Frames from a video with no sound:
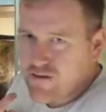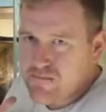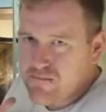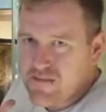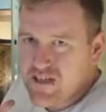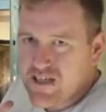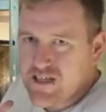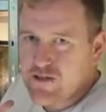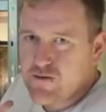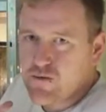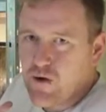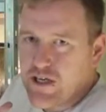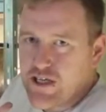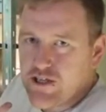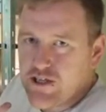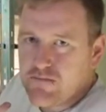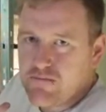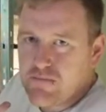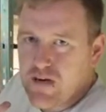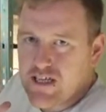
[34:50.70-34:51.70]
This is what you
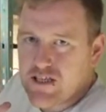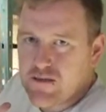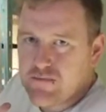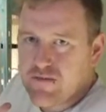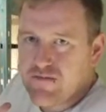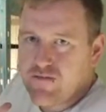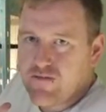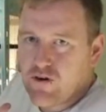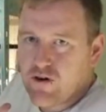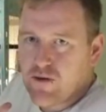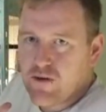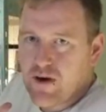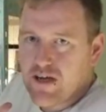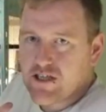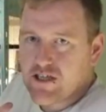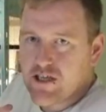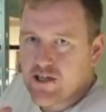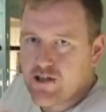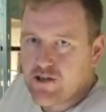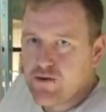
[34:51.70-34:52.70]
should measure before you
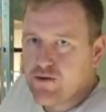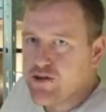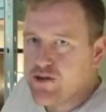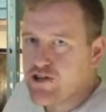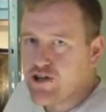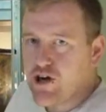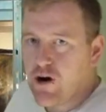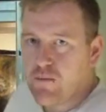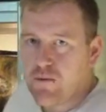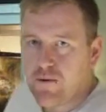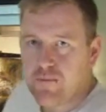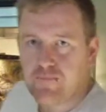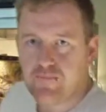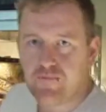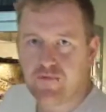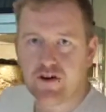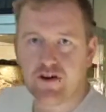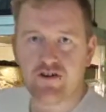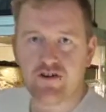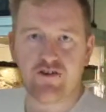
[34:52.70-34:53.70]
actually do your job,
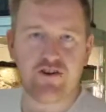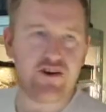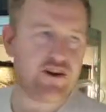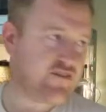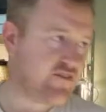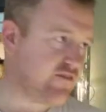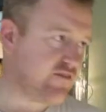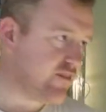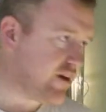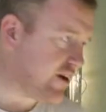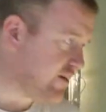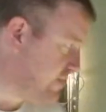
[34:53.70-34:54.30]
because you need to figure